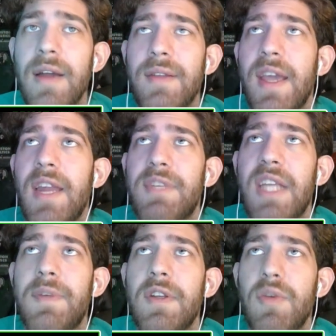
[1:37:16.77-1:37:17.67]
Tatum
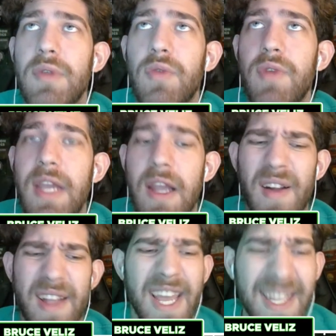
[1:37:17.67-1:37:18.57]
steps into a three
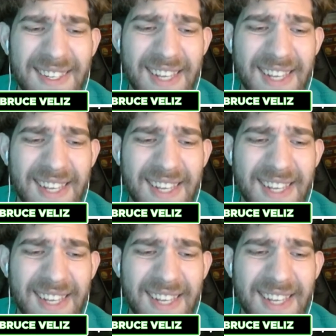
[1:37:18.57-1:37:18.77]
here, hits